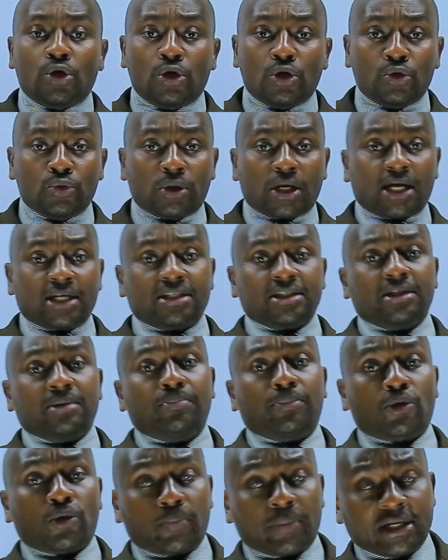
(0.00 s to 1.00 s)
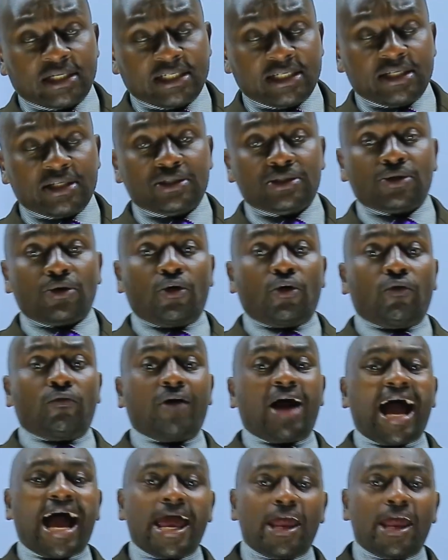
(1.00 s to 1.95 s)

look at the properties of